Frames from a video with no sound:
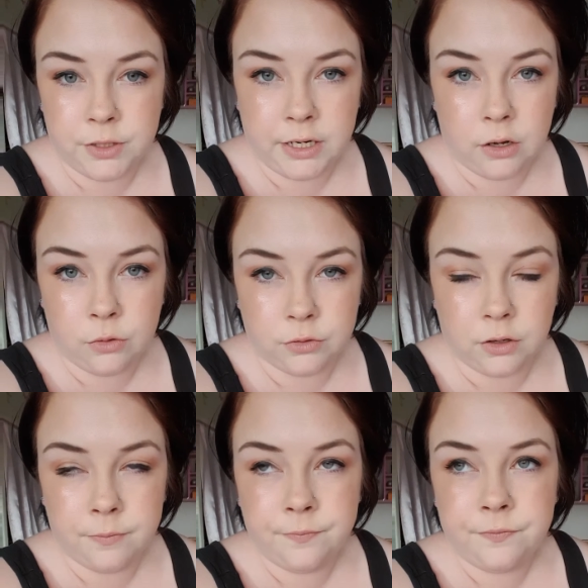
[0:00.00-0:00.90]
when you get
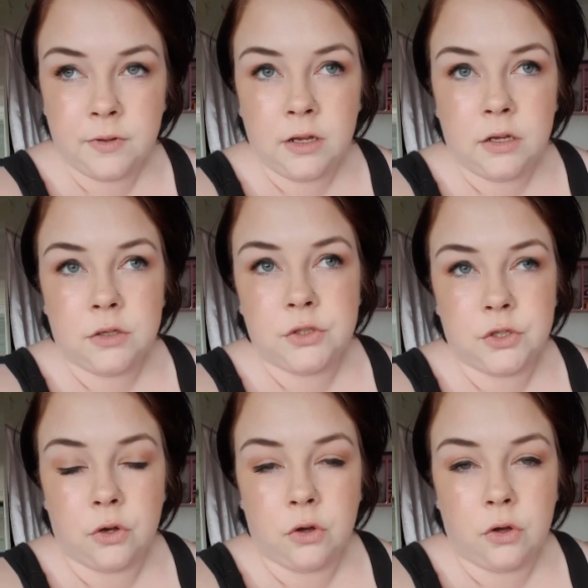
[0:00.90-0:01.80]
older.
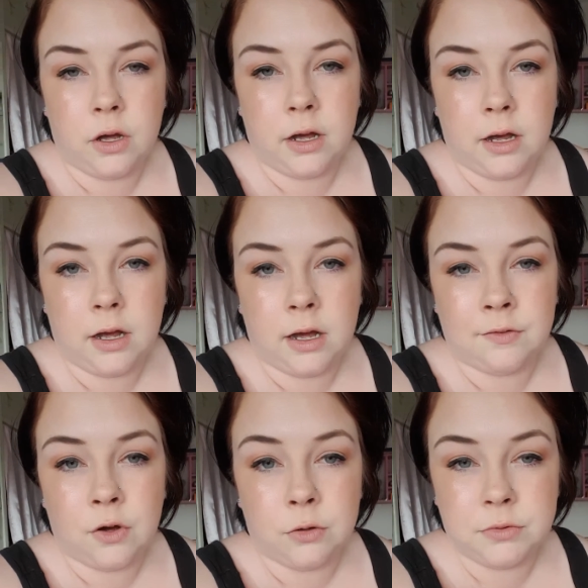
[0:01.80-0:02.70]
So
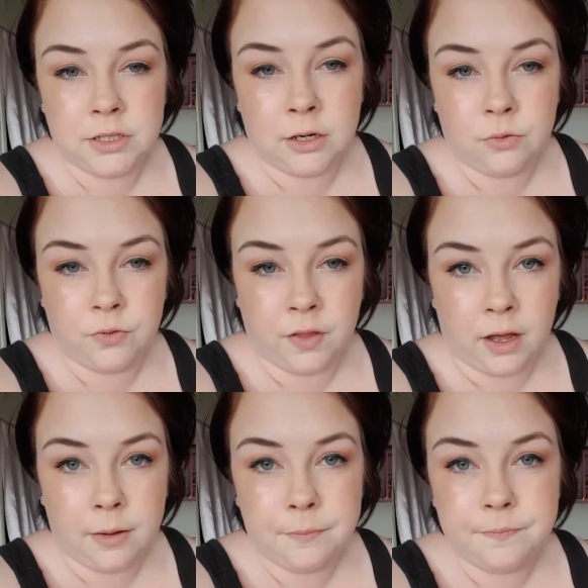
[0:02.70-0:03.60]
I've opted out for
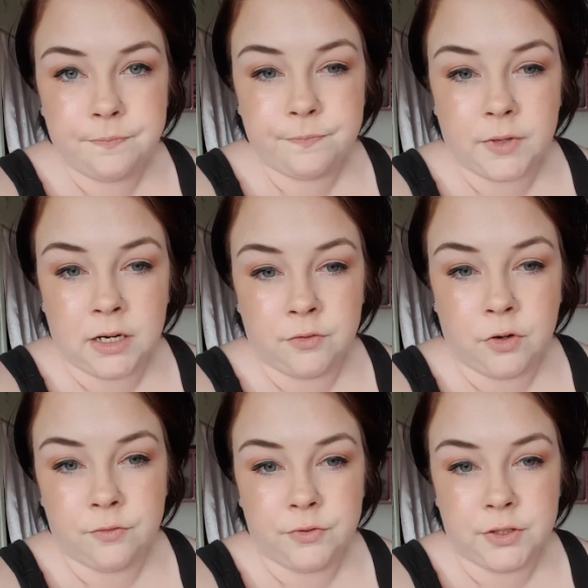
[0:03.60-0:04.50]
that and I've
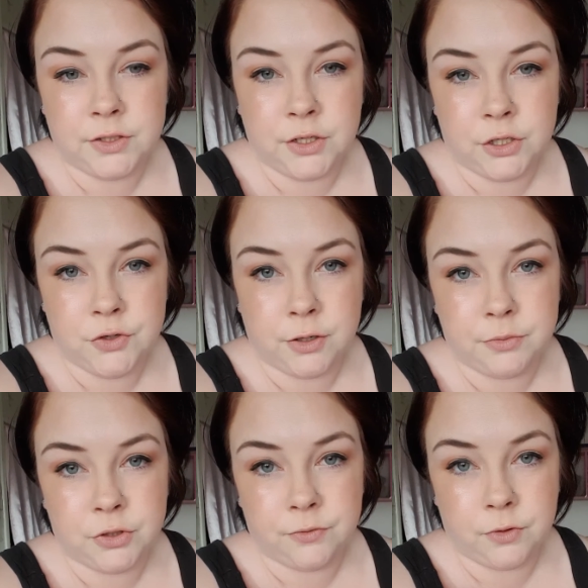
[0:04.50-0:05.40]
gone for the surgery
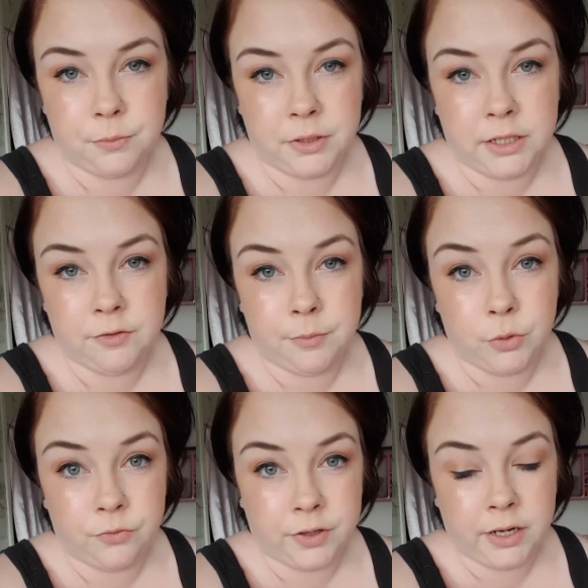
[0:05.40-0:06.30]
option of completely
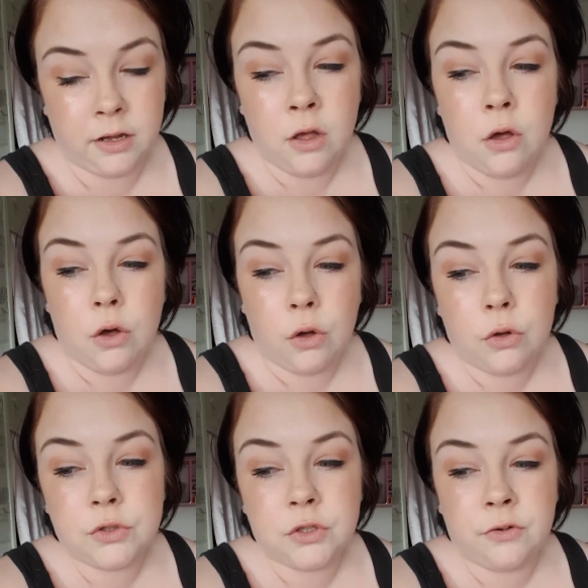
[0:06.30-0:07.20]
removing it.
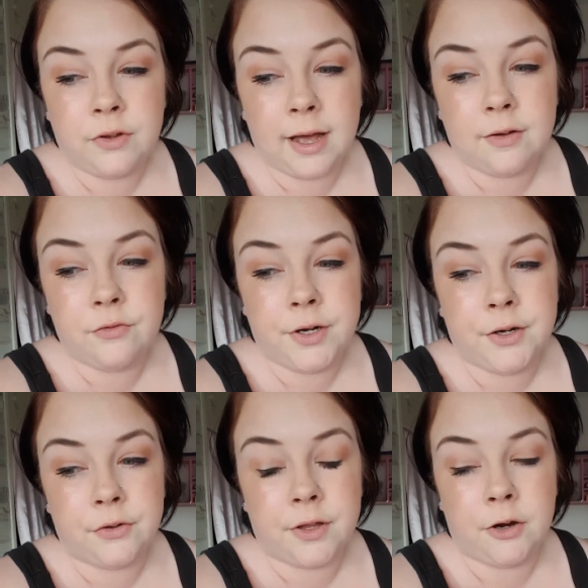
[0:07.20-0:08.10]
Also, if you have
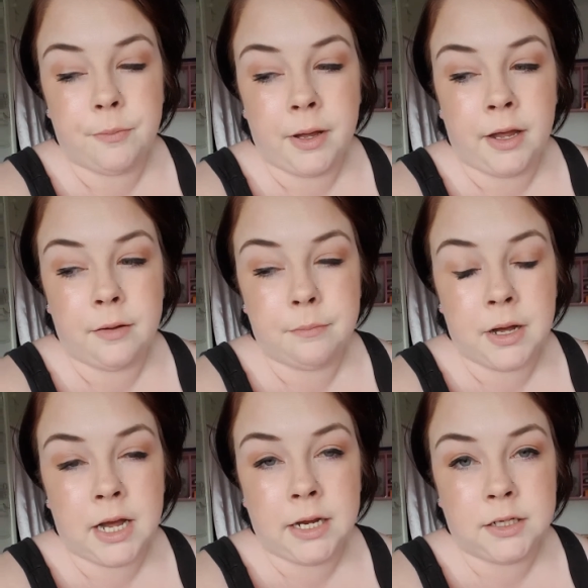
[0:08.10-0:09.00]
radiotherapy,
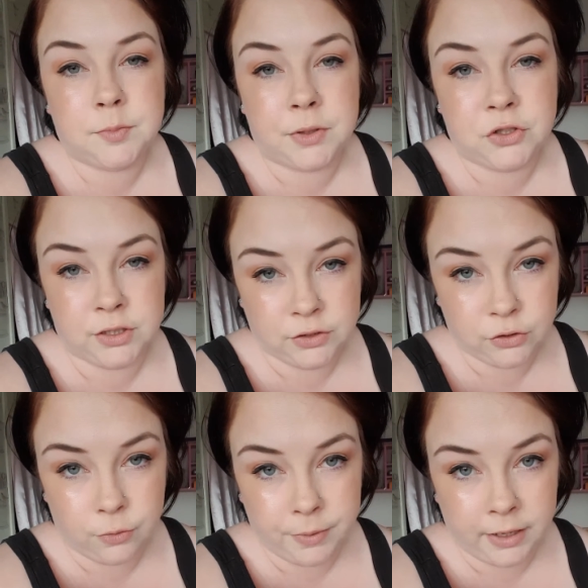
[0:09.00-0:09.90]
my specialist
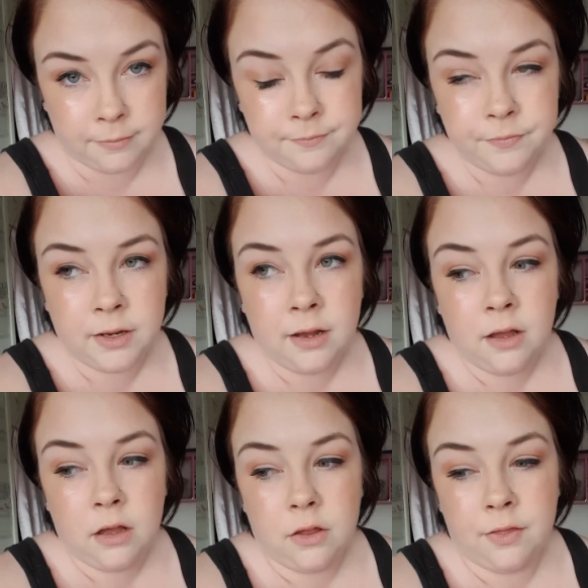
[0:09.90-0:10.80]
told me
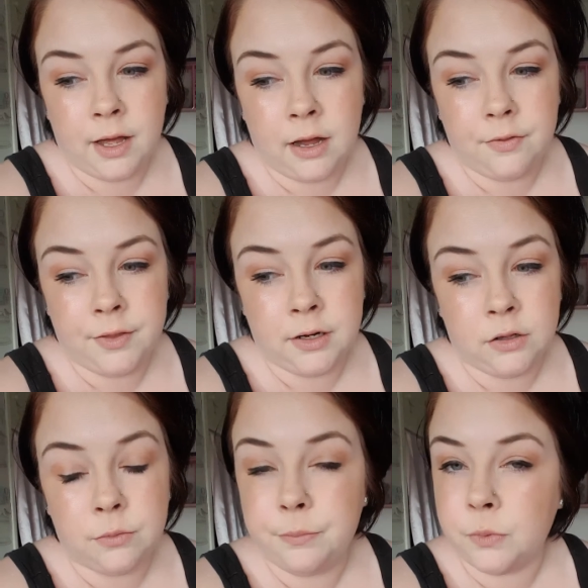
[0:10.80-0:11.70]
that the
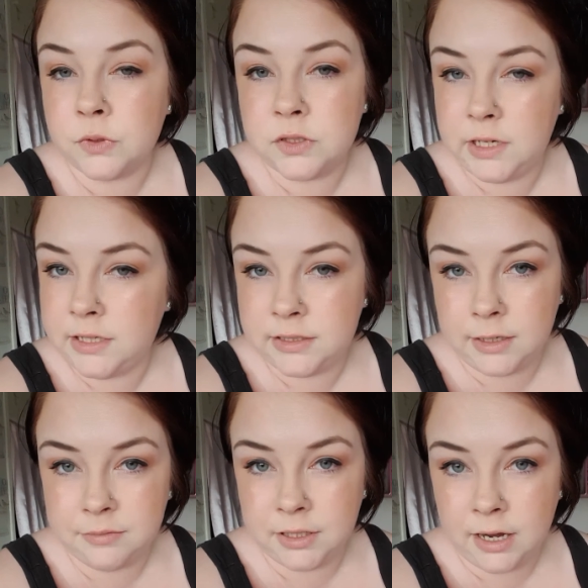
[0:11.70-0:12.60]
lump will stay the
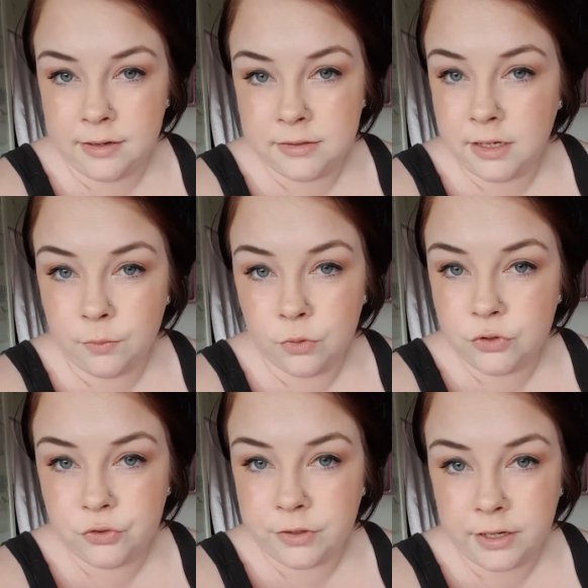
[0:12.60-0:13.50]
same size, it
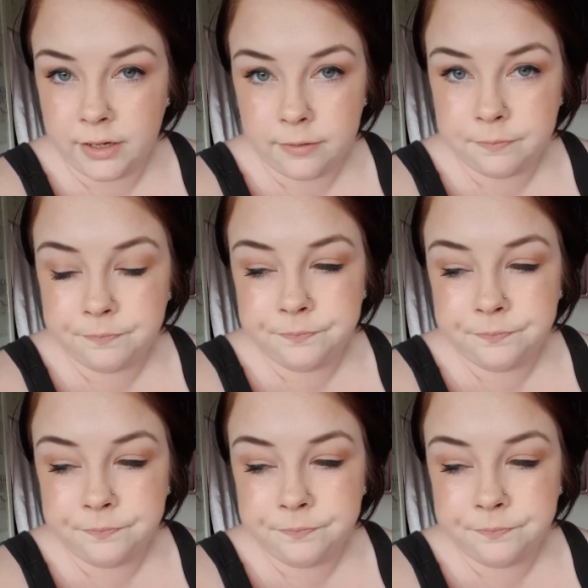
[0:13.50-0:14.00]
won't shrink it,